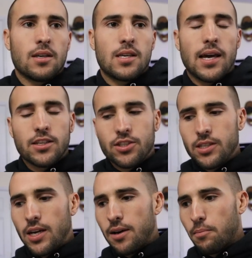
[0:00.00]
He
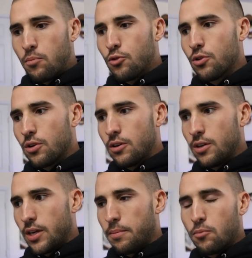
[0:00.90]
actually got
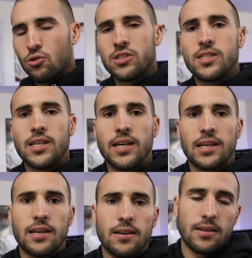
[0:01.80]
more and more
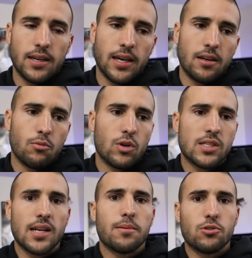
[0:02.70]
sick and
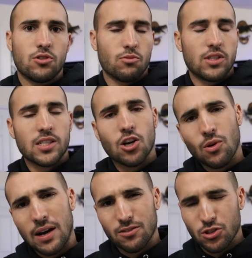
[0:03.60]
wasn't able to really
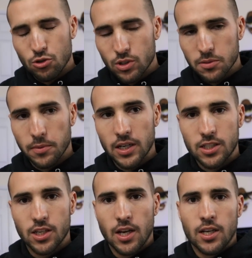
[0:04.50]
go out and do as
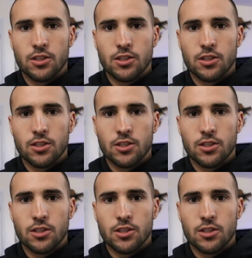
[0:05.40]
much,